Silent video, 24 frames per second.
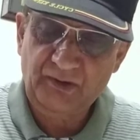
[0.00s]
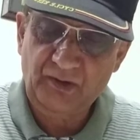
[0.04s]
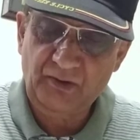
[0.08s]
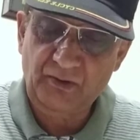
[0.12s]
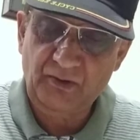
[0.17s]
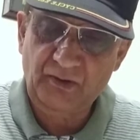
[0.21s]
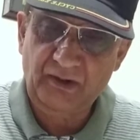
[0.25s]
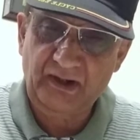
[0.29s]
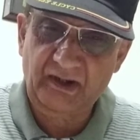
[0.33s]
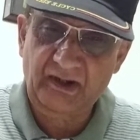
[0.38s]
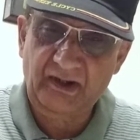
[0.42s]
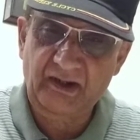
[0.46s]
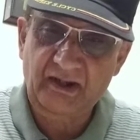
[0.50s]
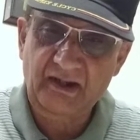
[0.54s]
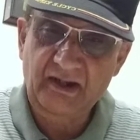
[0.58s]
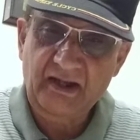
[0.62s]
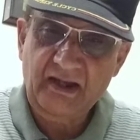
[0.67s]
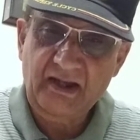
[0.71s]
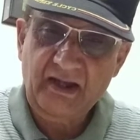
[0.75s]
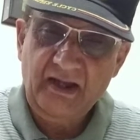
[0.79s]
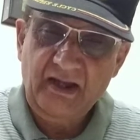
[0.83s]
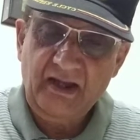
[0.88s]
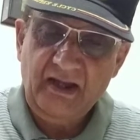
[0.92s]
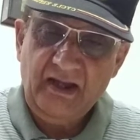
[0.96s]
Okay,
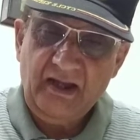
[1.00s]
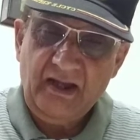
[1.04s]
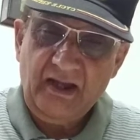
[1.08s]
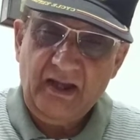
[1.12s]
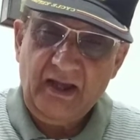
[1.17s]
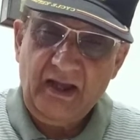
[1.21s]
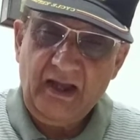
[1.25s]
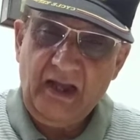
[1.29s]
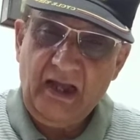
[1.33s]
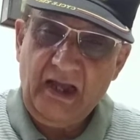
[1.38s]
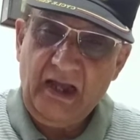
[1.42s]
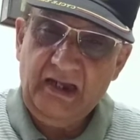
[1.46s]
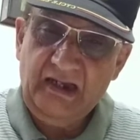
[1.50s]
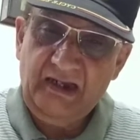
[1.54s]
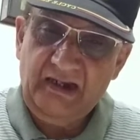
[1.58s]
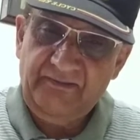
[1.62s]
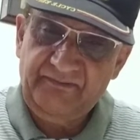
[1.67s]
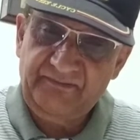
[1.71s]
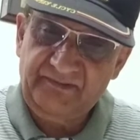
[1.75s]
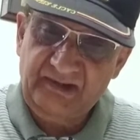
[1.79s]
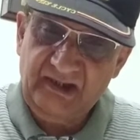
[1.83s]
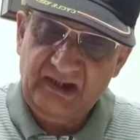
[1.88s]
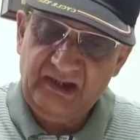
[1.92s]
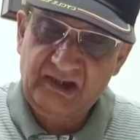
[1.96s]
and
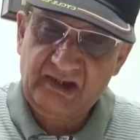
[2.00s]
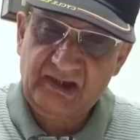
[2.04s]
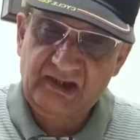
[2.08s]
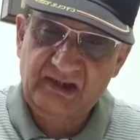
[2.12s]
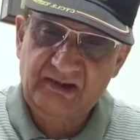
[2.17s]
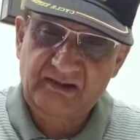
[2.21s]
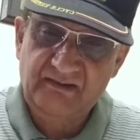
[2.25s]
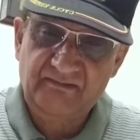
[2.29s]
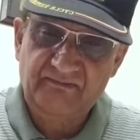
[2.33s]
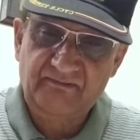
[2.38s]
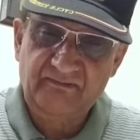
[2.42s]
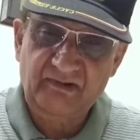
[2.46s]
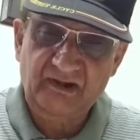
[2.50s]
if this